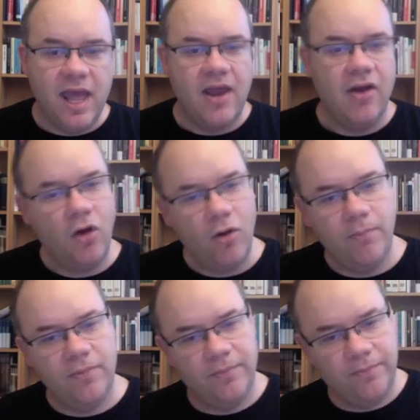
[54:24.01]
I hope
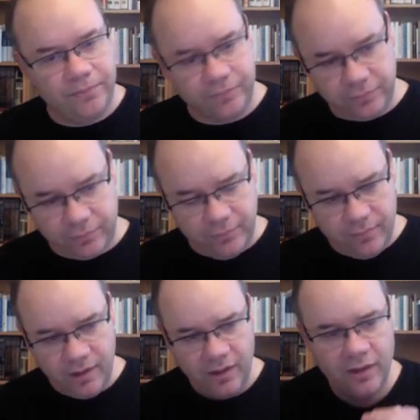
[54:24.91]

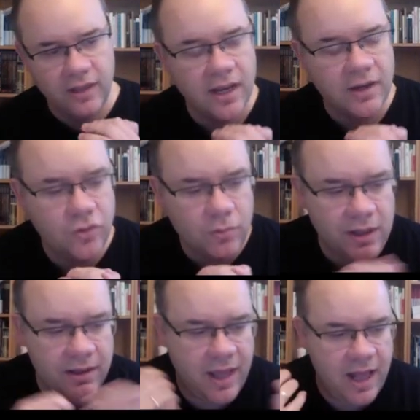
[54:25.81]
that you
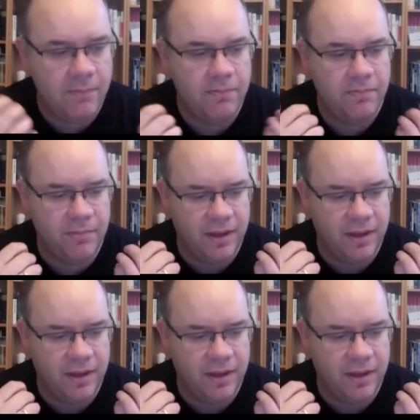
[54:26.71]
will help